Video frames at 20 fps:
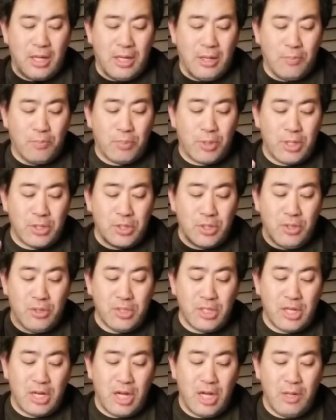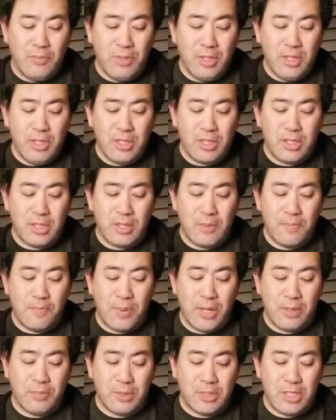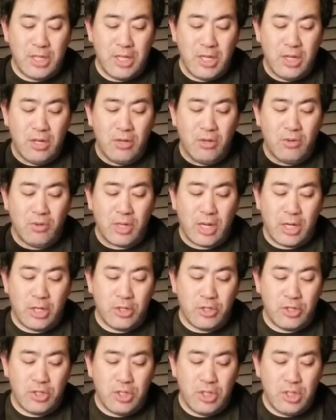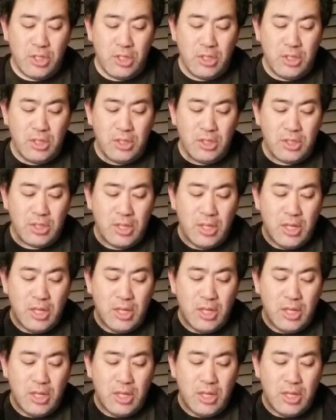pretzels and hummus, baked potato, cottage cheese,